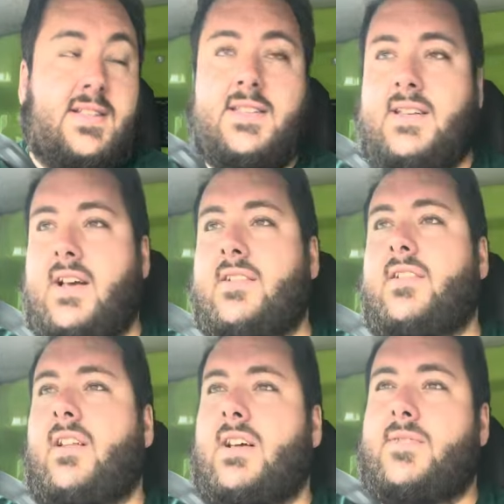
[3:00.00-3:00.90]
I said,
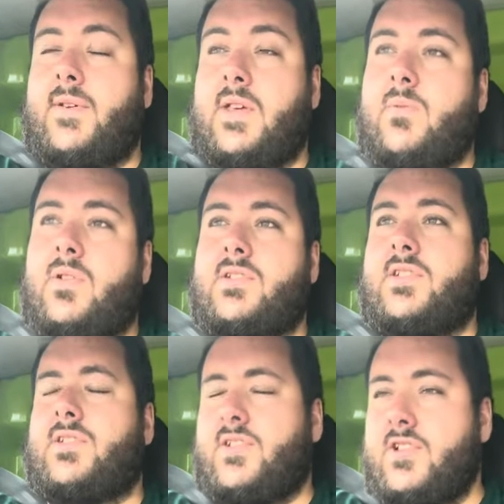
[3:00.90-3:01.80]
last thing you want is
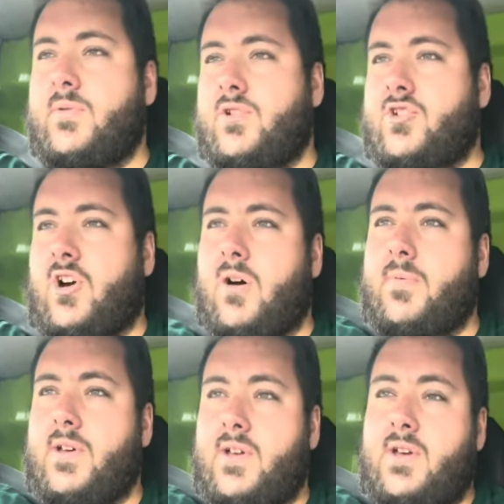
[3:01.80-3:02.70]
to do a job
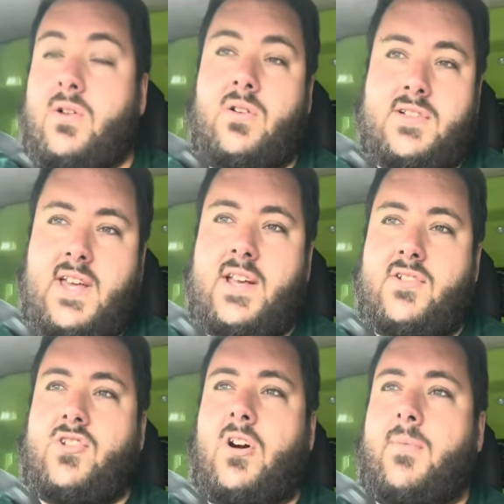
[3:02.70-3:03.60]
or take a
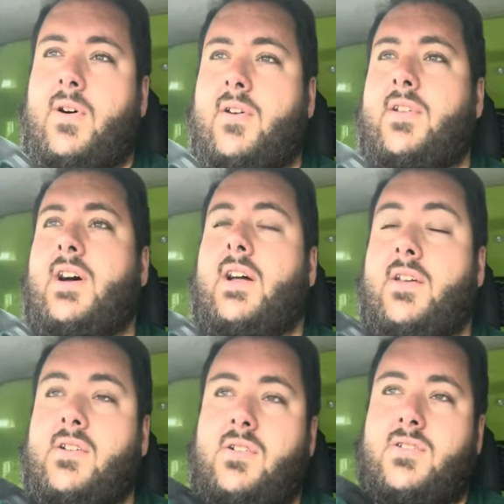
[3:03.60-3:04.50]
job on, and
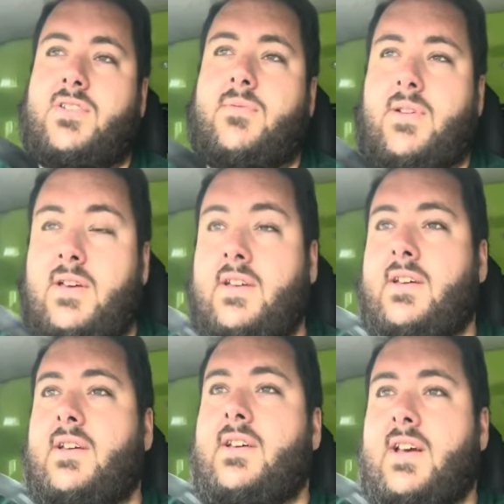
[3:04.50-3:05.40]
the customer
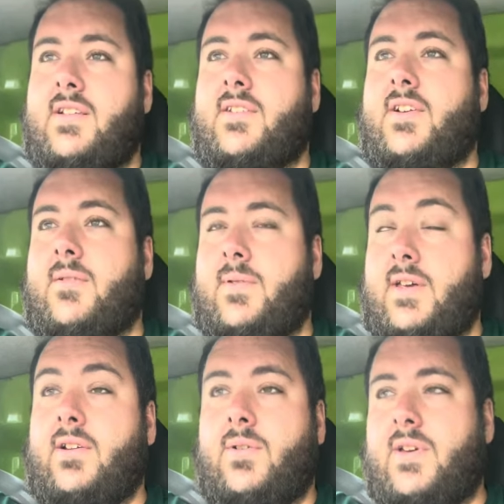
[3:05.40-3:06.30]
is going to be
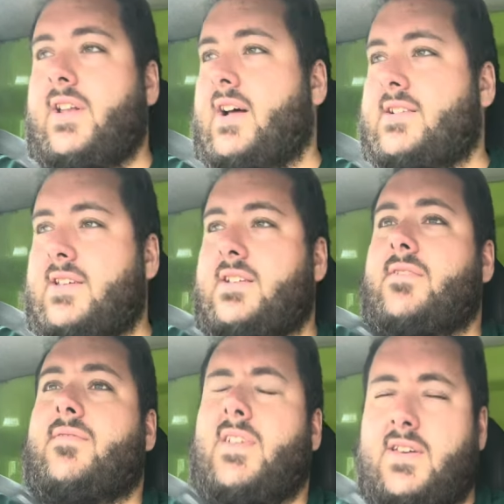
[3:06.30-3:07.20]
looking at it
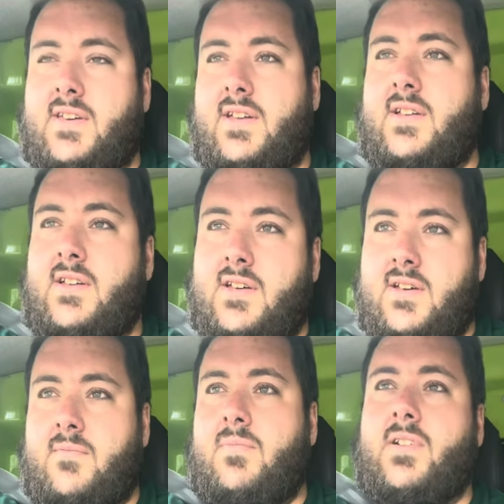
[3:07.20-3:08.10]
and thinking,
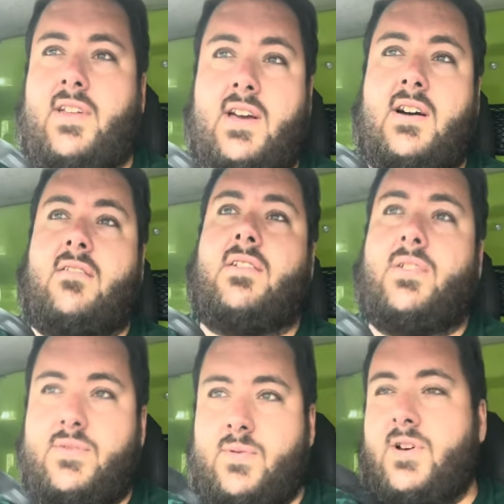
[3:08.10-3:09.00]
bloody hell, it
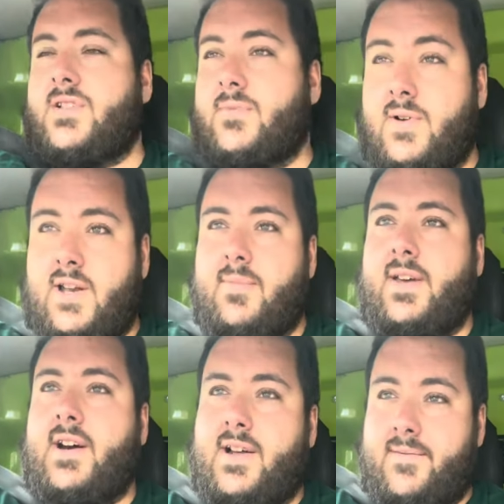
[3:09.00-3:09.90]
looks worse than when it
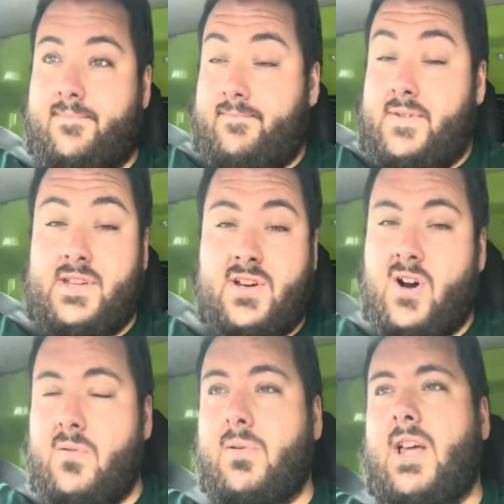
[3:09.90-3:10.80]
began. And you
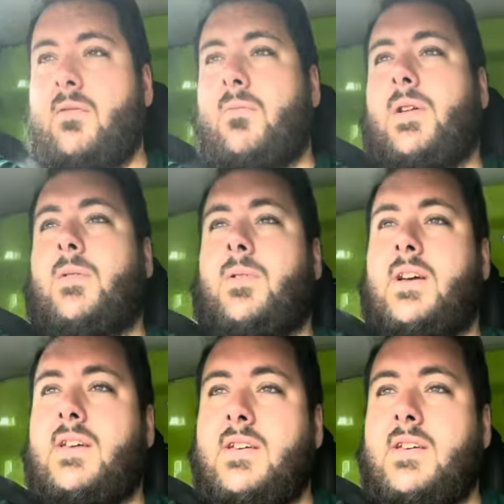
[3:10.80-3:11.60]
can't blame them in a way.